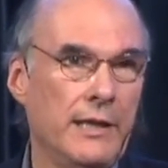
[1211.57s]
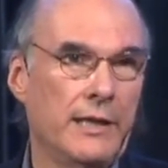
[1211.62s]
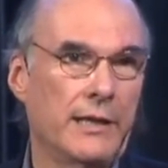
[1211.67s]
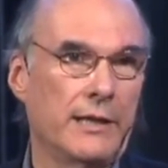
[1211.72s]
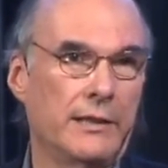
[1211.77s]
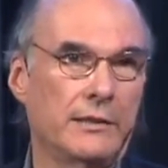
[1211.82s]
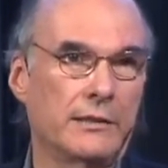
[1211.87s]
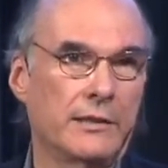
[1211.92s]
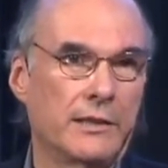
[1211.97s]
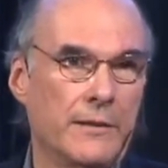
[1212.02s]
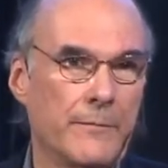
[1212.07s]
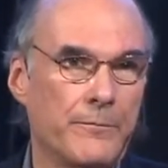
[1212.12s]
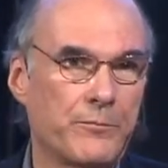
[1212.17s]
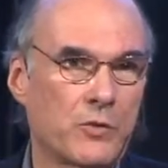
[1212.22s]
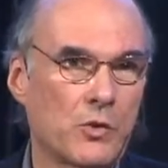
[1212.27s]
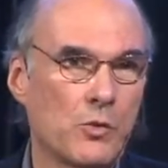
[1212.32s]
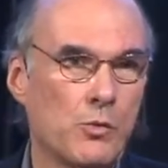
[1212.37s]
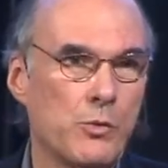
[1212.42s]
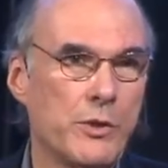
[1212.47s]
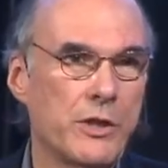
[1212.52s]

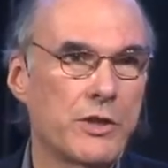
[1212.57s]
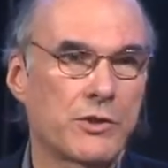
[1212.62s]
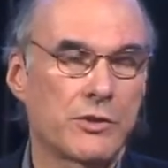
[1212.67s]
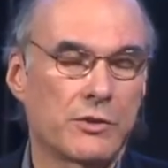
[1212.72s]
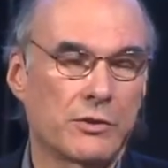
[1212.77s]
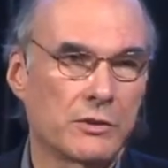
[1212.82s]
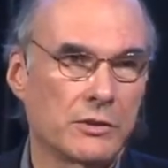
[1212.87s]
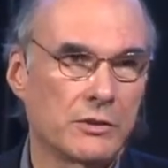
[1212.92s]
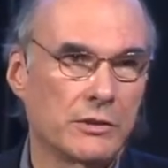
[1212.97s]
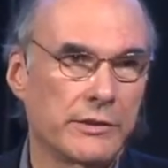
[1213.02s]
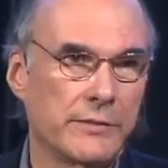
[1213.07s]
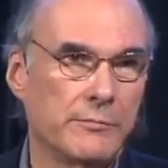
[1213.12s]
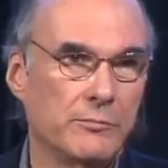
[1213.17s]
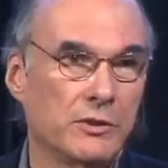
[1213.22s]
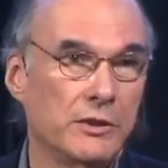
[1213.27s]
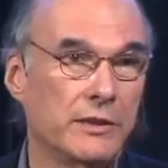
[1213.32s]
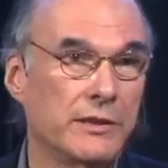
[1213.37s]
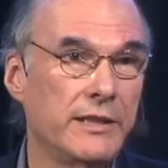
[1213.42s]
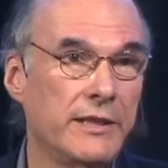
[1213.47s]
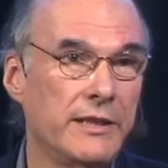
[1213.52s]
And we certainly
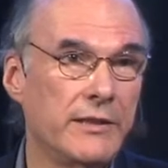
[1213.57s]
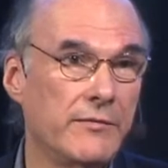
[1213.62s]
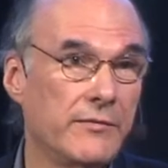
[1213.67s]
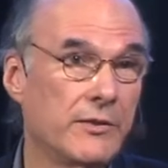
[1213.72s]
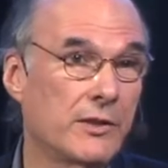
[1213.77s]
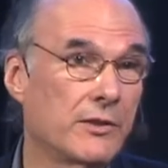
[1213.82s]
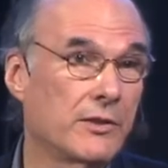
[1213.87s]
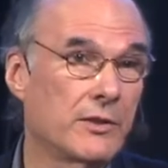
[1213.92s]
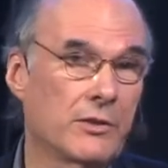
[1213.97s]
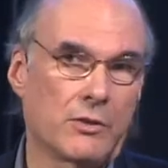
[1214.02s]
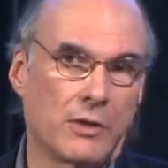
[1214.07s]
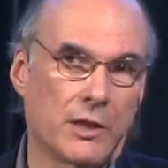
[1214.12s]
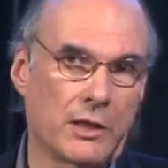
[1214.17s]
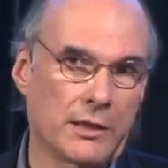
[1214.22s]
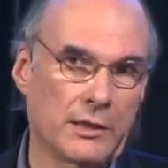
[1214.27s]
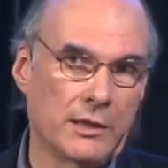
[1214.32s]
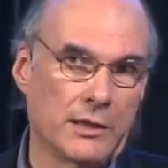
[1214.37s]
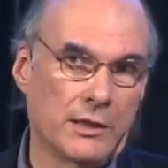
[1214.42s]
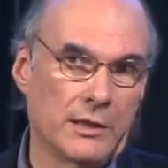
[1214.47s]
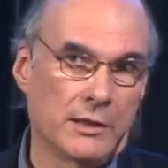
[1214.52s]
believe that there
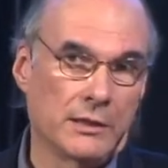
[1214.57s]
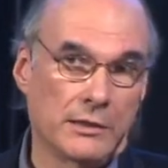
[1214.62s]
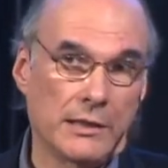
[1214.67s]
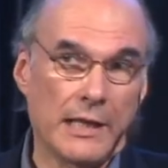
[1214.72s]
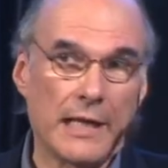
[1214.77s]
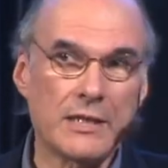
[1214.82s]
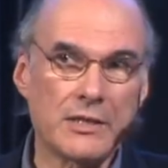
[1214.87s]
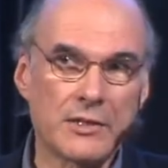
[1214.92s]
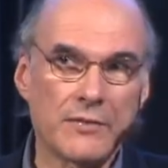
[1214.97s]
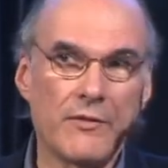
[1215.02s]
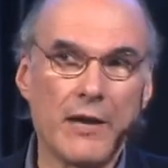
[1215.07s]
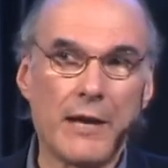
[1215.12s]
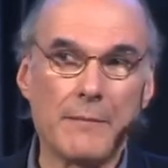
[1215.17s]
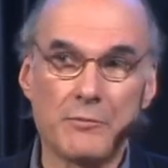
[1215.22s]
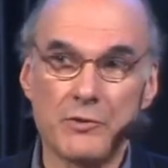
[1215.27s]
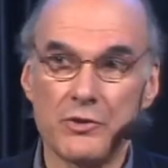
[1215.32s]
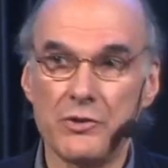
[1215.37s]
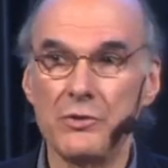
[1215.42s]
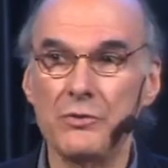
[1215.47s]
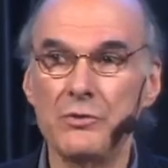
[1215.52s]
are lots of
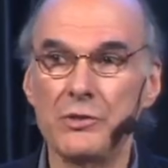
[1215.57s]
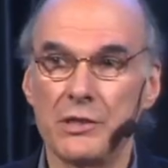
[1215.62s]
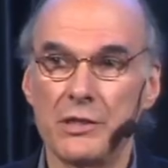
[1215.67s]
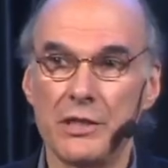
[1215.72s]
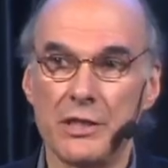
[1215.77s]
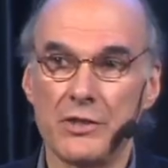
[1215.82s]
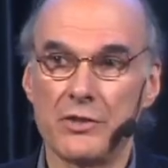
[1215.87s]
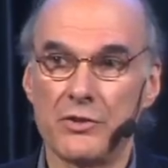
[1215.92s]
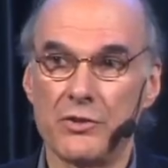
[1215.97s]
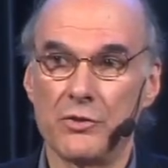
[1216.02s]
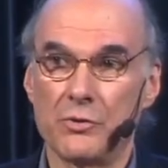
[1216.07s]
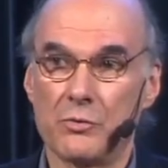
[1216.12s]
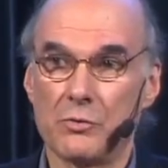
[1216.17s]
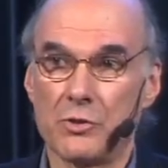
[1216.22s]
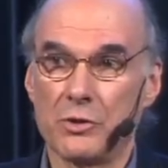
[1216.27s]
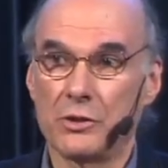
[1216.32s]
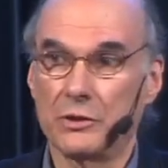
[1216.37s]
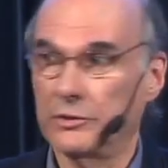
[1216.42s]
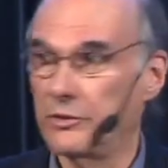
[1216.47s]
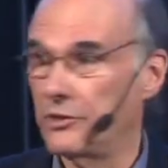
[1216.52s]
opportunities in the
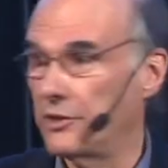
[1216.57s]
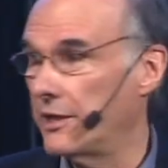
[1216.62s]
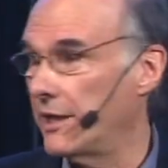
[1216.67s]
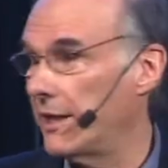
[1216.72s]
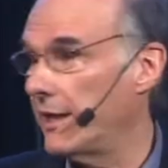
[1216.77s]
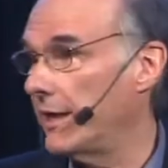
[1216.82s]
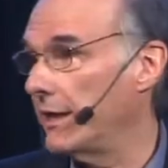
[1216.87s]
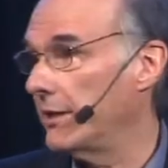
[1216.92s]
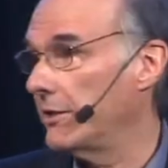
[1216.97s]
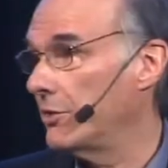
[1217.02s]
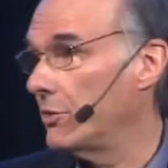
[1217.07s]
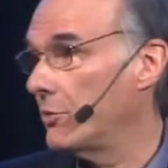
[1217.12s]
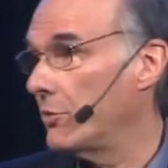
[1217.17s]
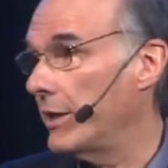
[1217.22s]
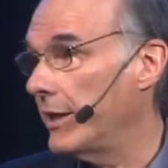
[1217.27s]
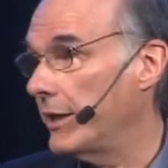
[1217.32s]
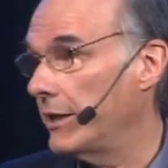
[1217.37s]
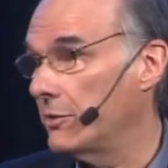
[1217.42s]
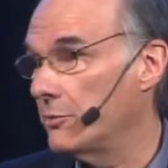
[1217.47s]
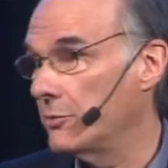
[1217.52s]
world today in the
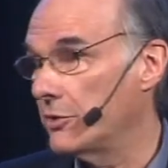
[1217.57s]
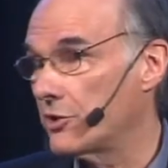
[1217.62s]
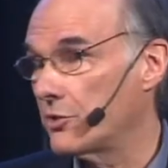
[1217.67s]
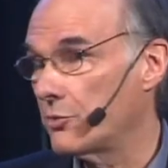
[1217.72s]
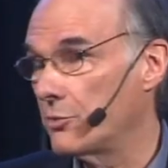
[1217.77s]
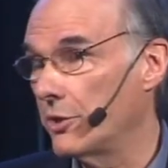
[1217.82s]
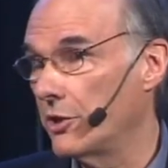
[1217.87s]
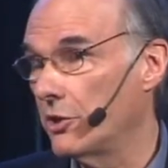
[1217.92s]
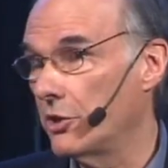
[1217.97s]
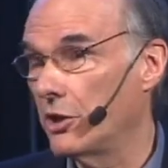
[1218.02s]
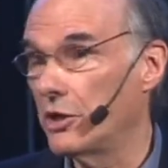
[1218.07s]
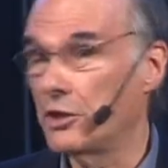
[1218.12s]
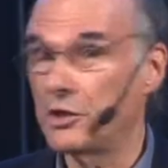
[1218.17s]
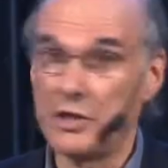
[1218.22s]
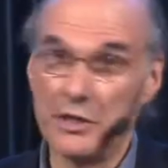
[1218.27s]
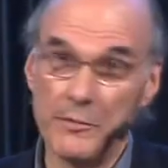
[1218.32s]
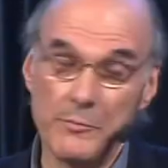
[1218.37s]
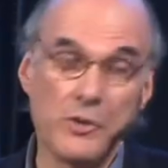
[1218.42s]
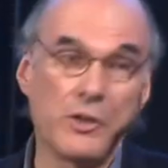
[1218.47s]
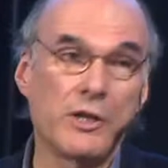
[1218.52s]
way in which we all
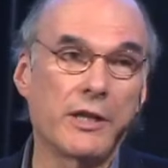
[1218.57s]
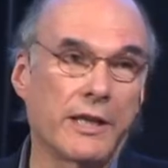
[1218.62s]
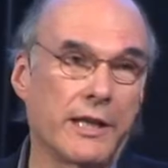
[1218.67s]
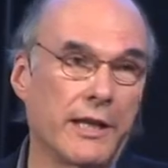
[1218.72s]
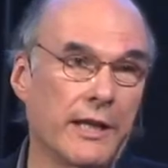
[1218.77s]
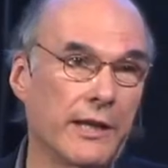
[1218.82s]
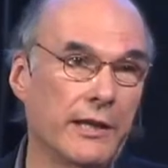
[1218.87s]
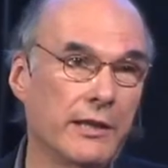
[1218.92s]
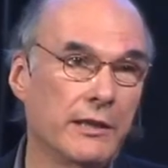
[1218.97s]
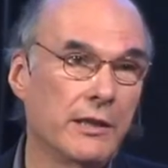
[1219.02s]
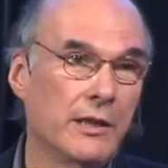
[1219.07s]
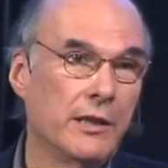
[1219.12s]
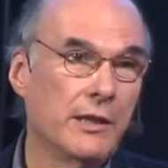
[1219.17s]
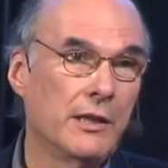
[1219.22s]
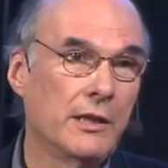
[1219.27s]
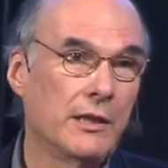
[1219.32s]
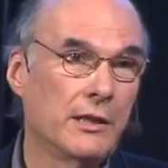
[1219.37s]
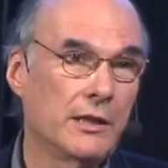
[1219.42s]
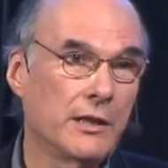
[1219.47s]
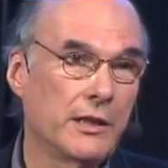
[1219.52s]
communicate,
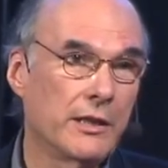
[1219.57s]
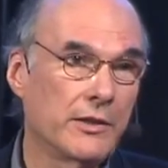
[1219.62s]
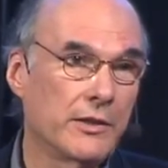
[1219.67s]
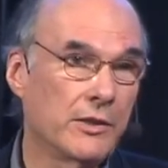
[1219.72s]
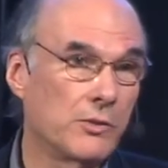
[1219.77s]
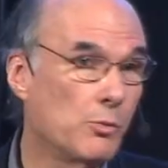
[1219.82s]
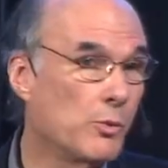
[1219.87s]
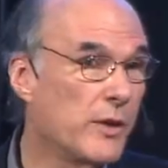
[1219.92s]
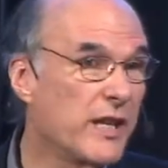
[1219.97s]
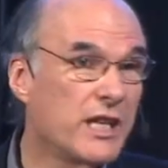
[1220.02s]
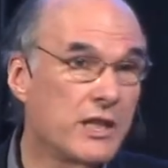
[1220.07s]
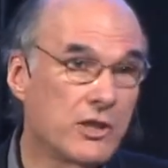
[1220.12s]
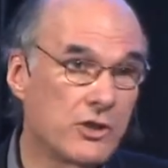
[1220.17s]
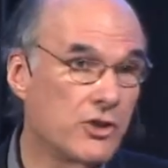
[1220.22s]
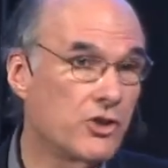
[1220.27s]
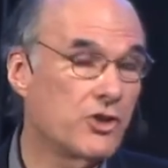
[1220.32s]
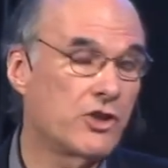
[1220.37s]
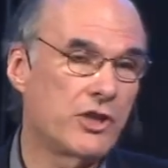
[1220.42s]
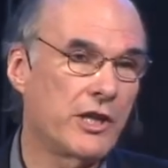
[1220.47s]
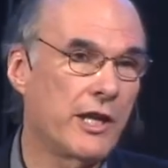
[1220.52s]
that we
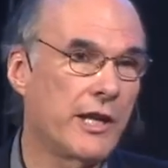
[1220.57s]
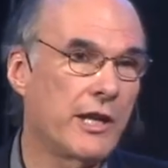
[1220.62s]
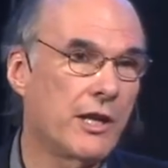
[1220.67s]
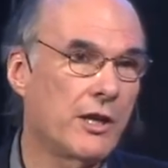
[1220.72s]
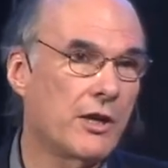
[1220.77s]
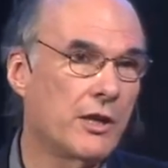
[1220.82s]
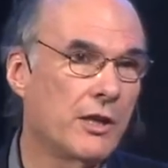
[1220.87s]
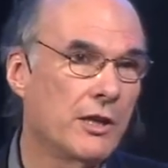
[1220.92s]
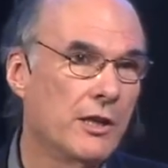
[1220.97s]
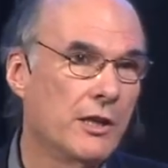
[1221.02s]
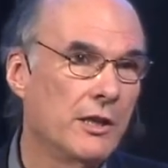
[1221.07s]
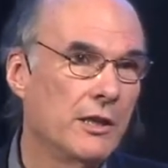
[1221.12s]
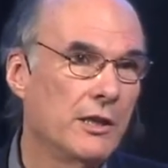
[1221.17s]
can share